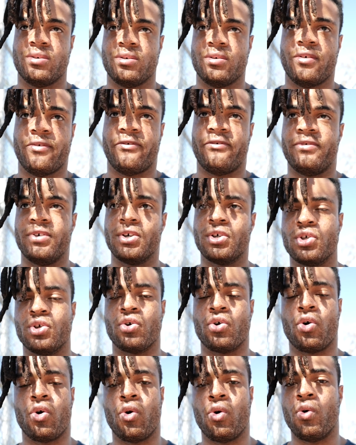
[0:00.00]
Fill
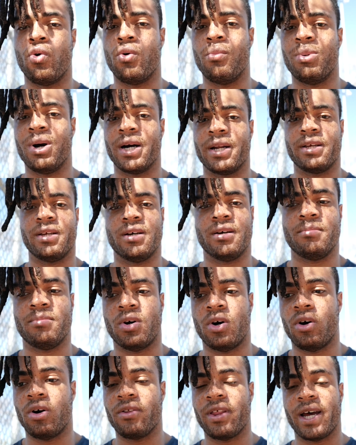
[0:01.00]
your whole body up.
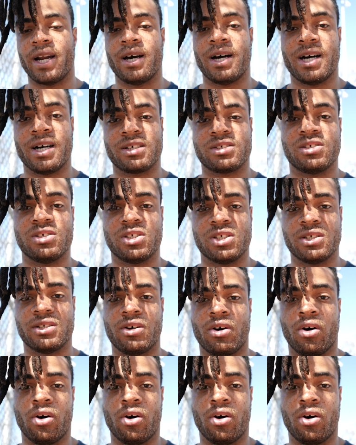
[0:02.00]
All that oxygen,